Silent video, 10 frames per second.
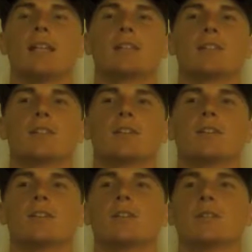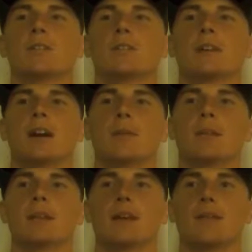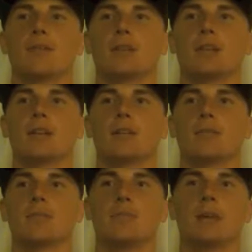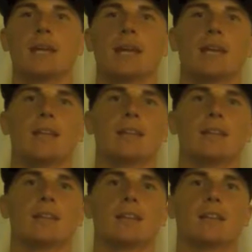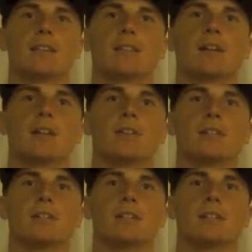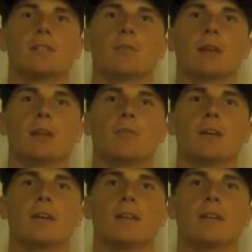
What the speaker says: So, I mean, I feel like being in kinesiology is the right way